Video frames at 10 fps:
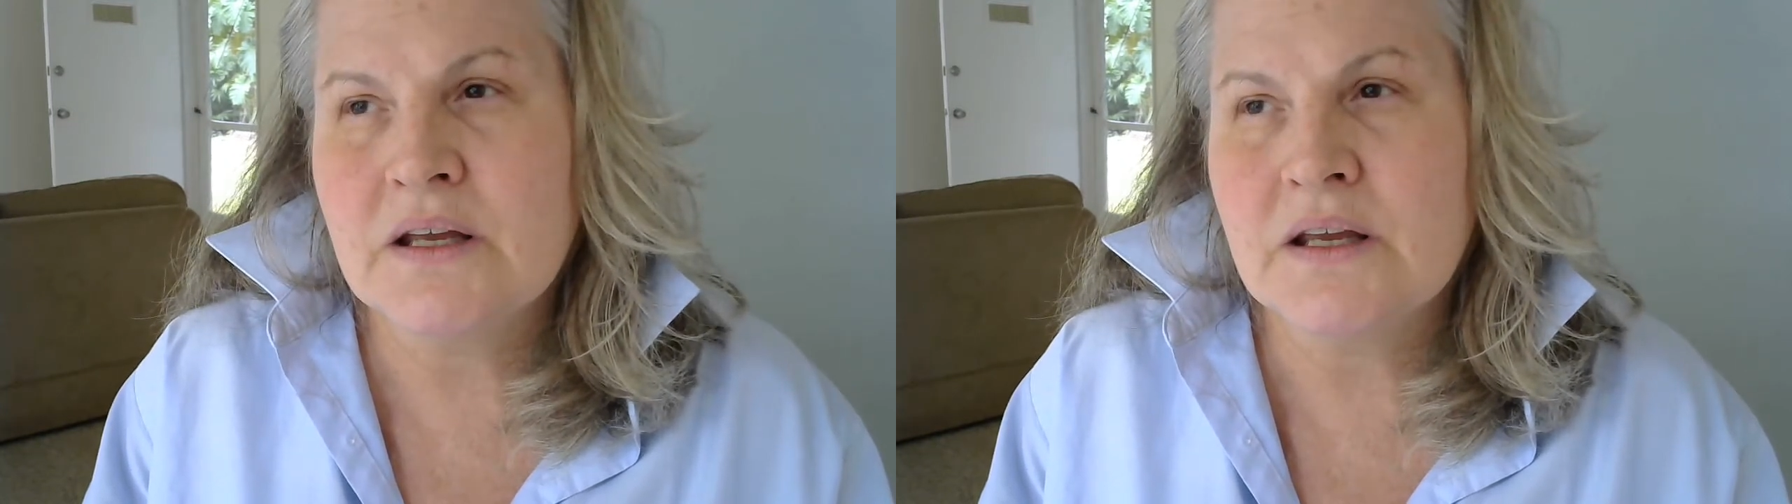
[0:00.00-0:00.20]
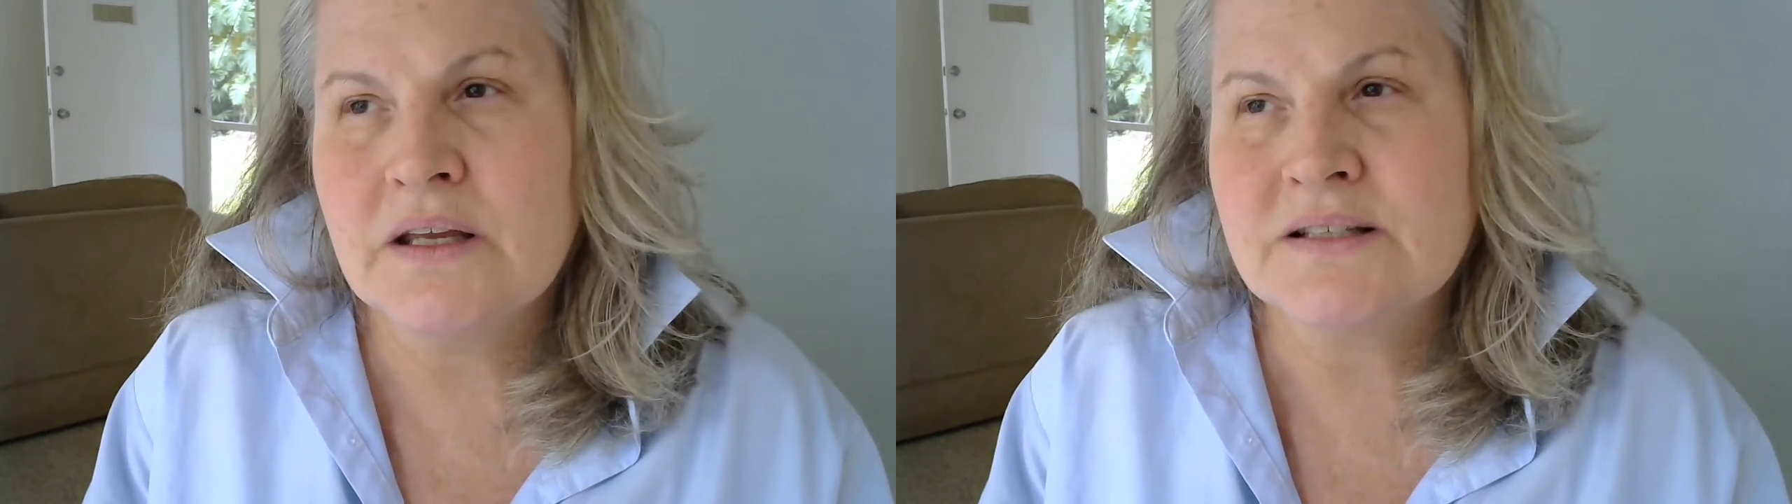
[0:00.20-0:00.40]

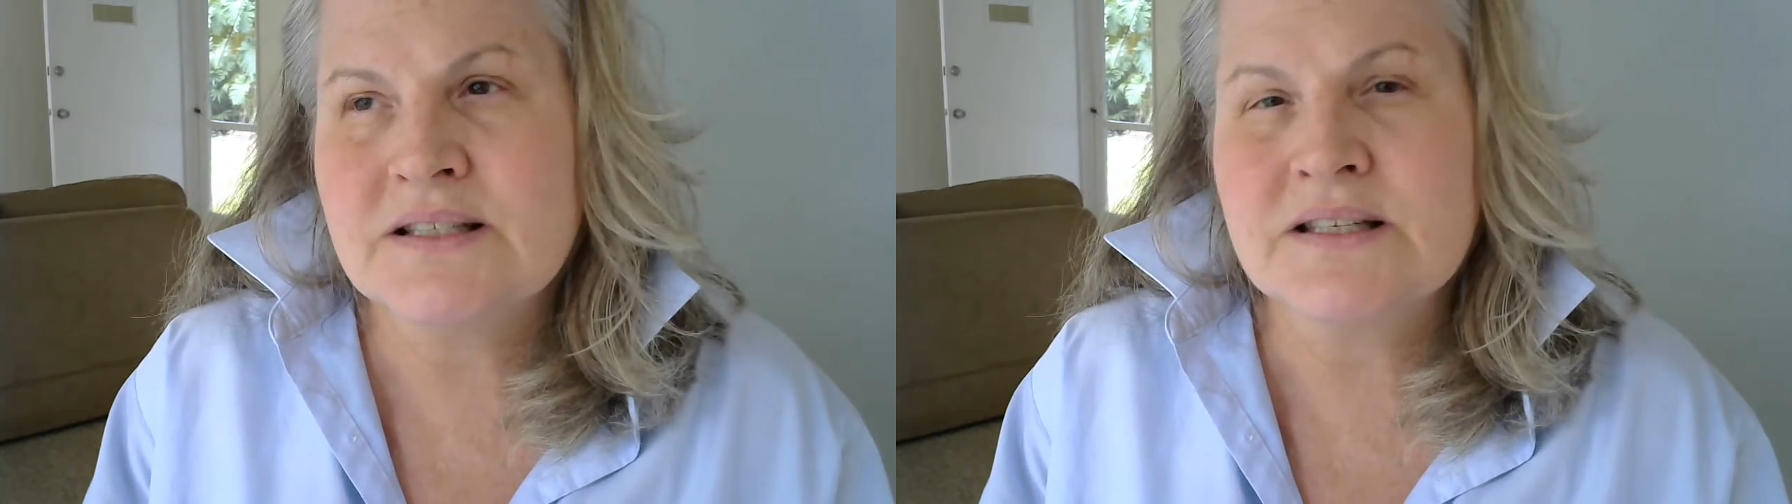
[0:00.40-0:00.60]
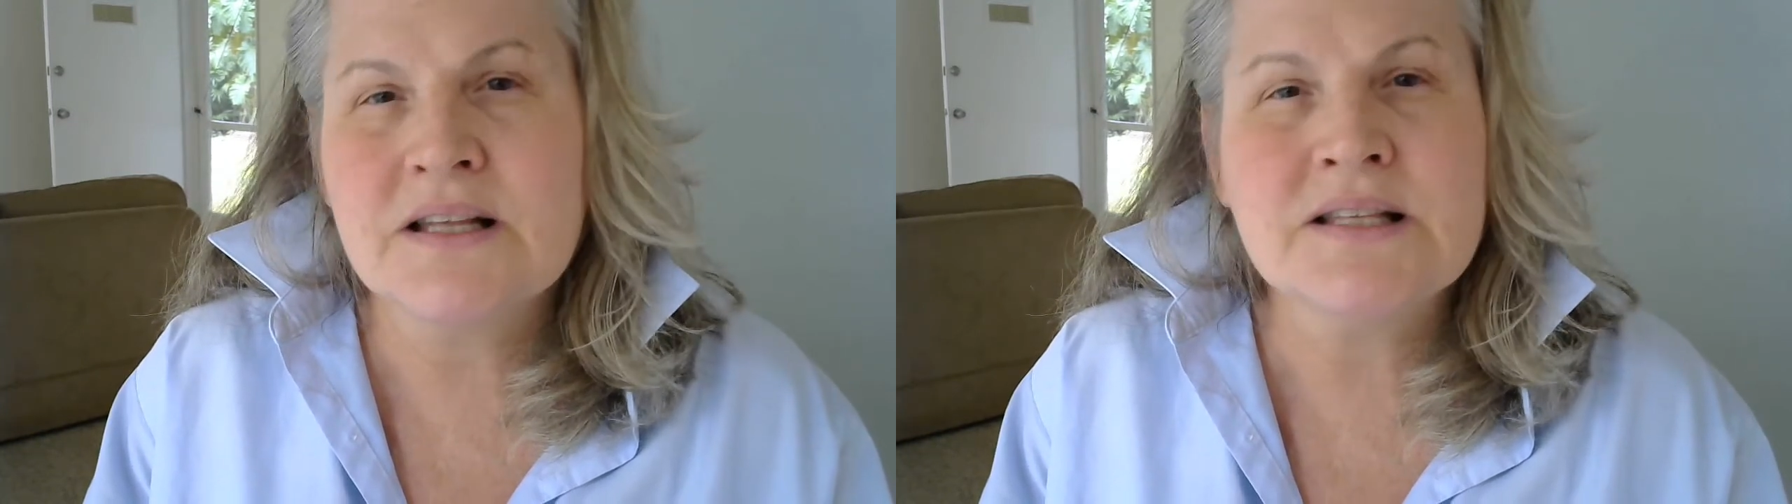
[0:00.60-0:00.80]
it's
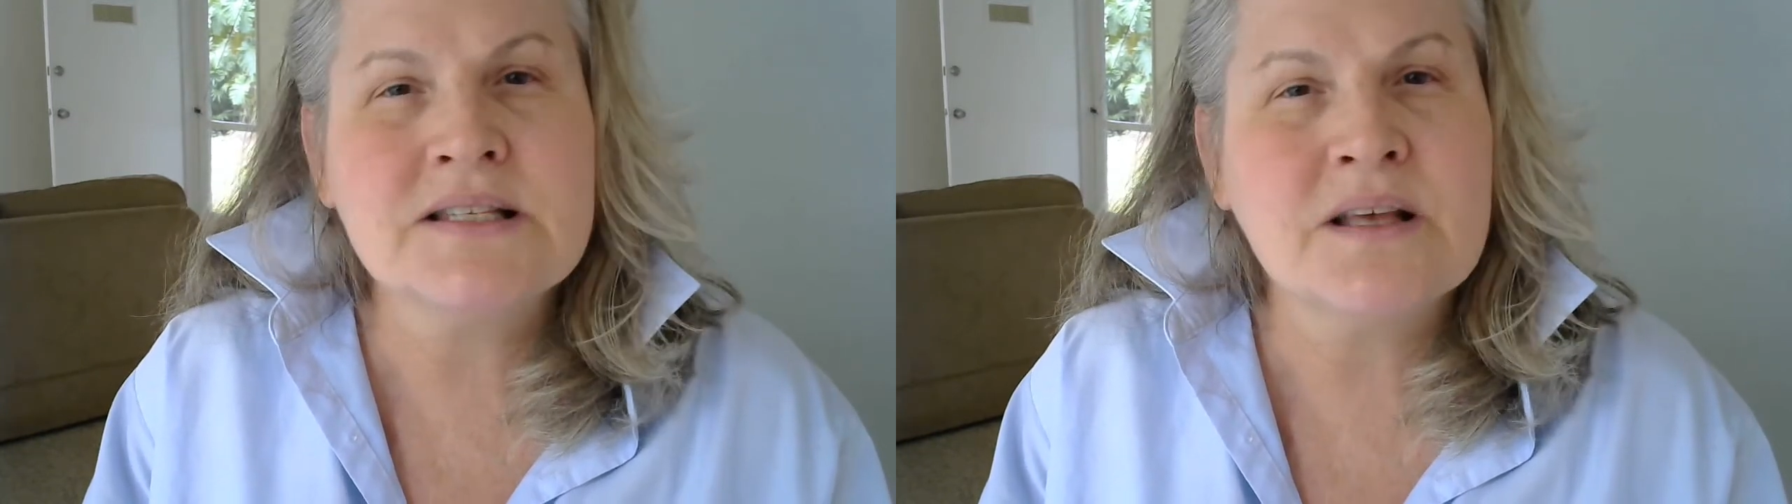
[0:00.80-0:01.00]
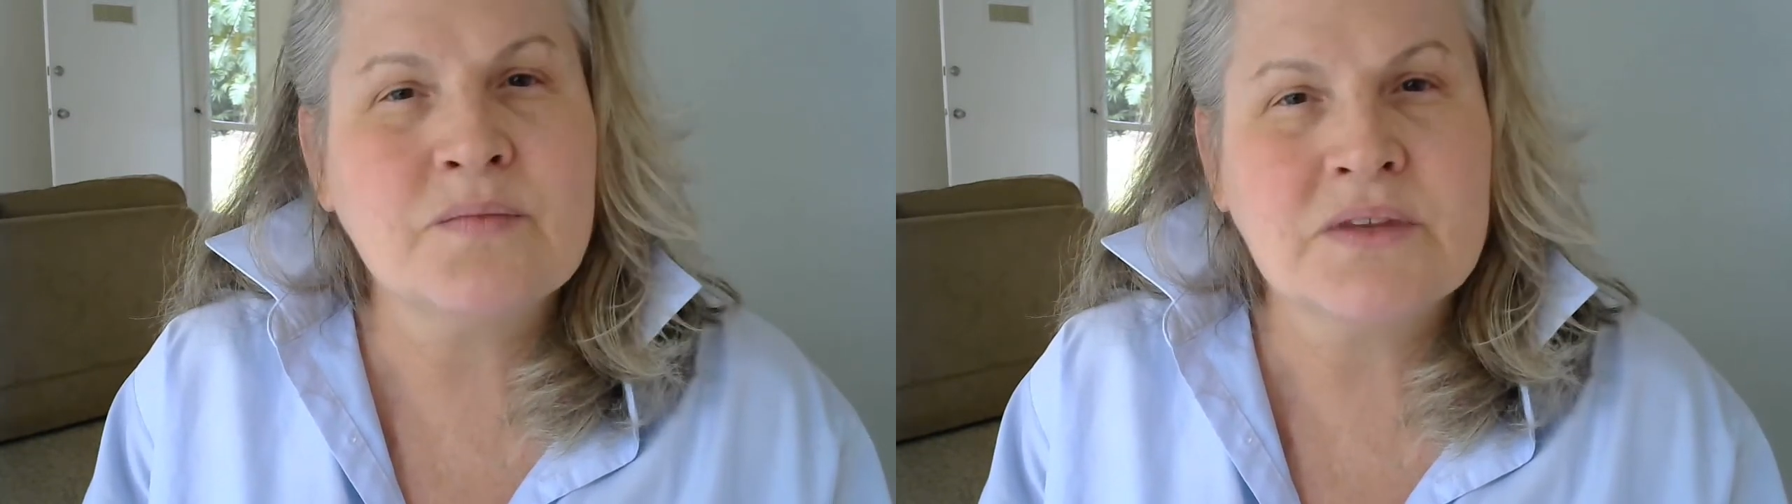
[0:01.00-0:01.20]
done
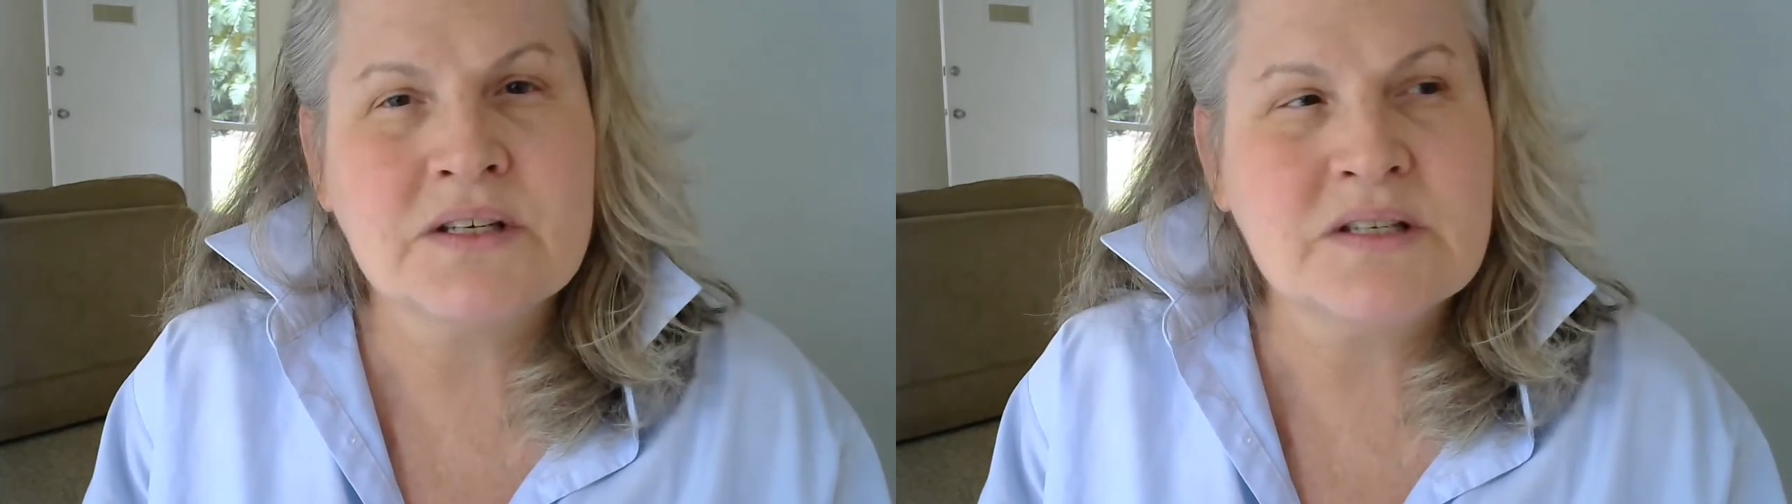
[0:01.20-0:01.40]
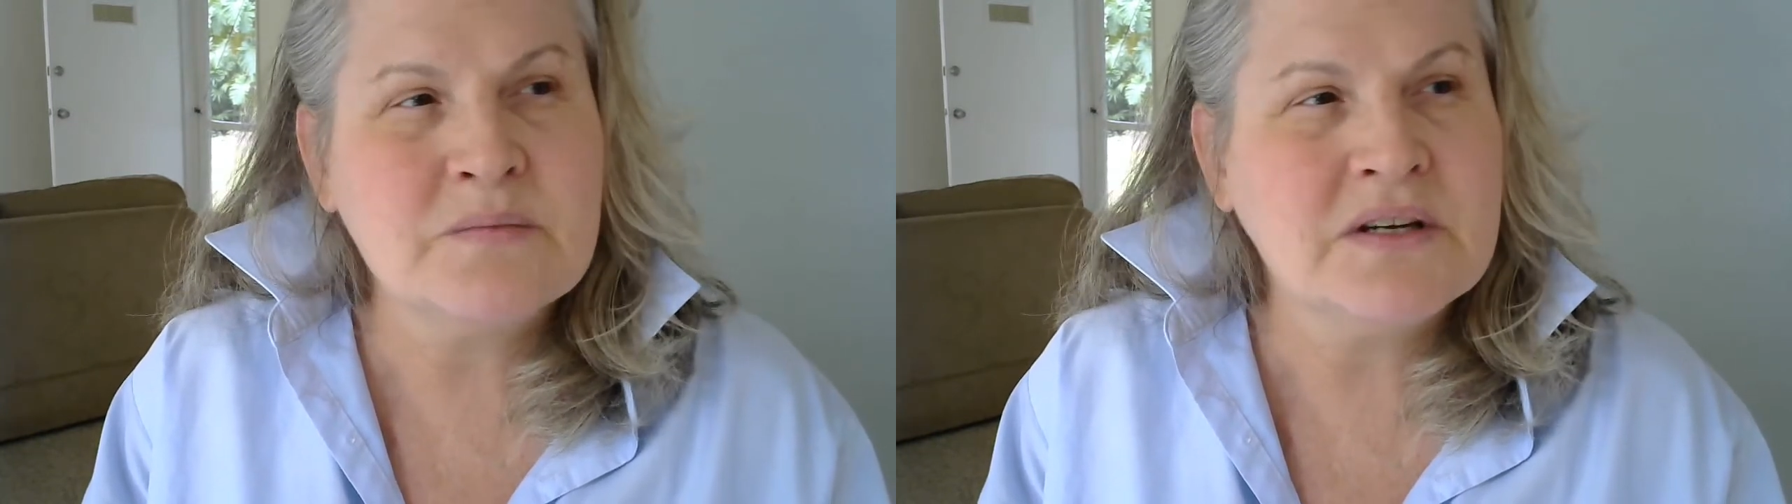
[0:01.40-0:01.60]
something
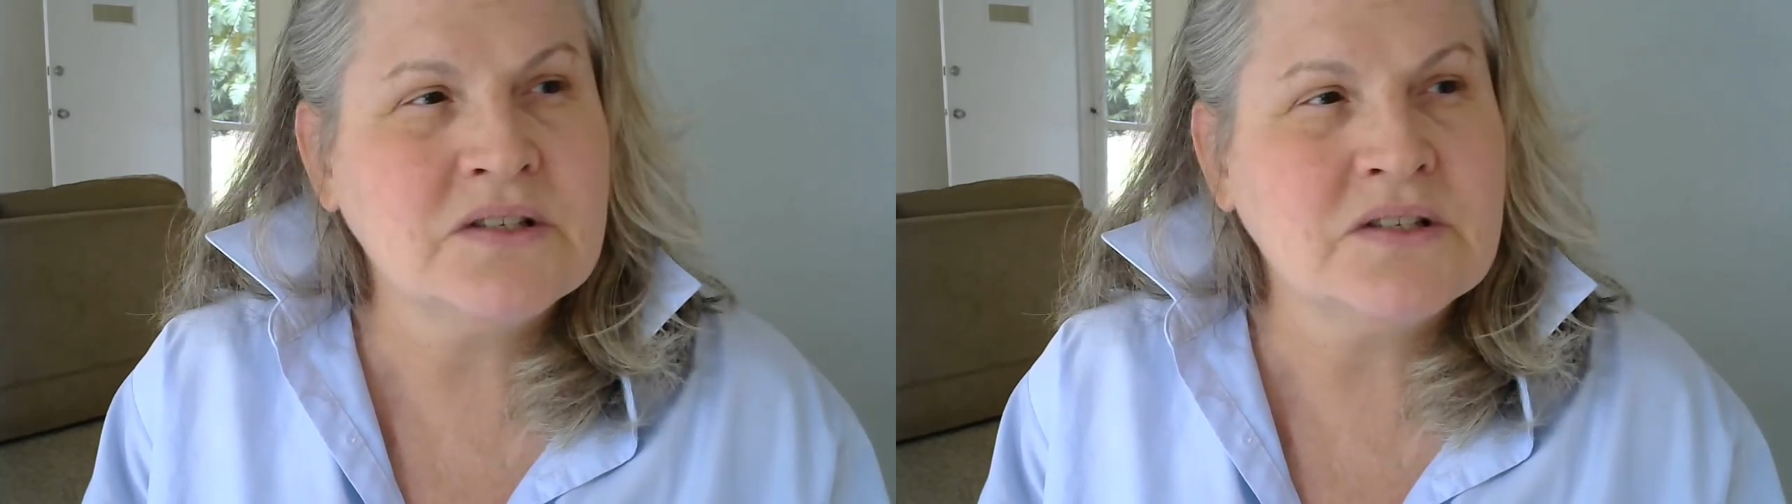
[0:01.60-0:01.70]
to me